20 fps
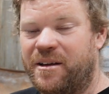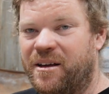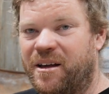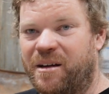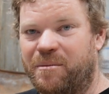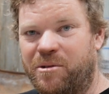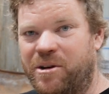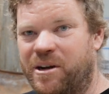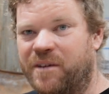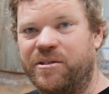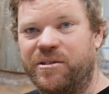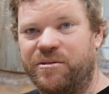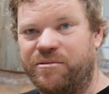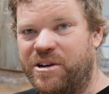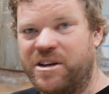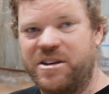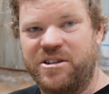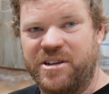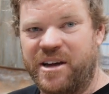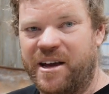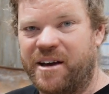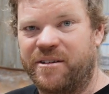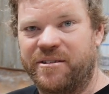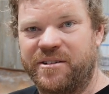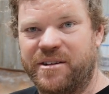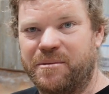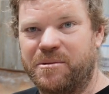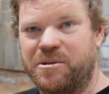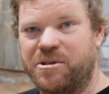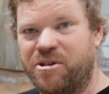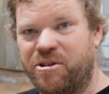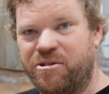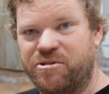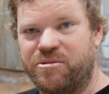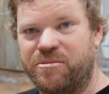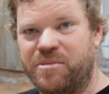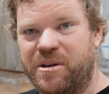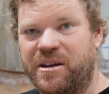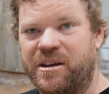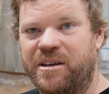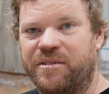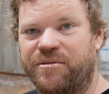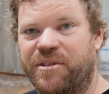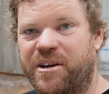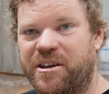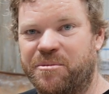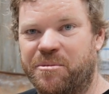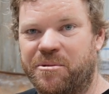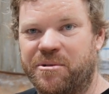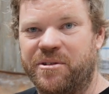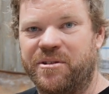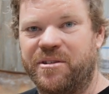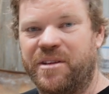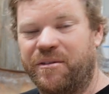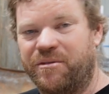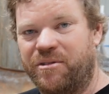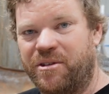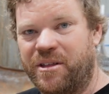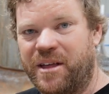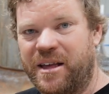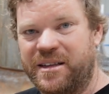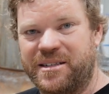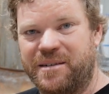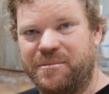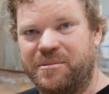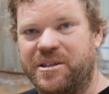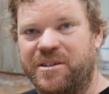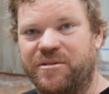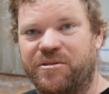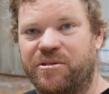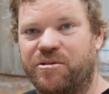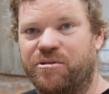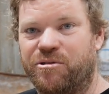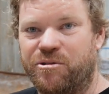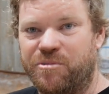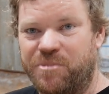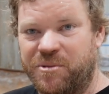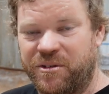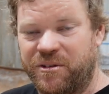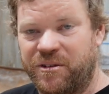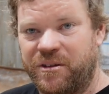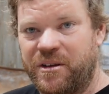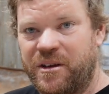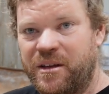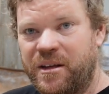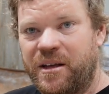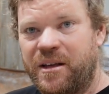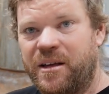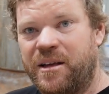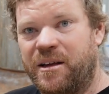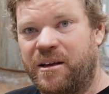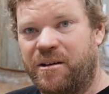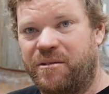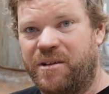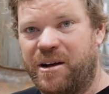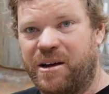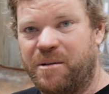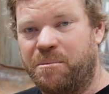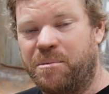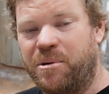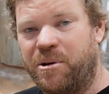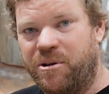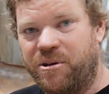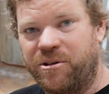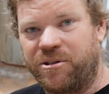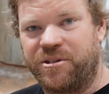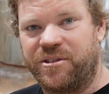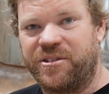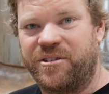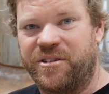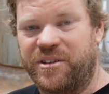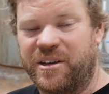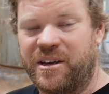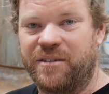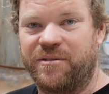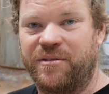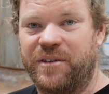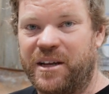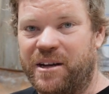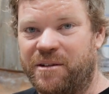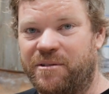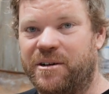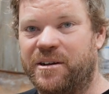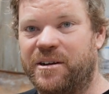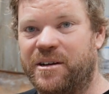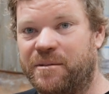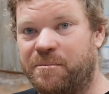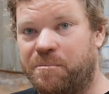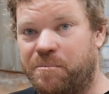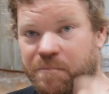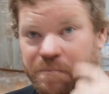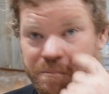I might have to reach out on some of the social media, Facebook and stuff like that, some of the different groups around Perth, and see if anyone can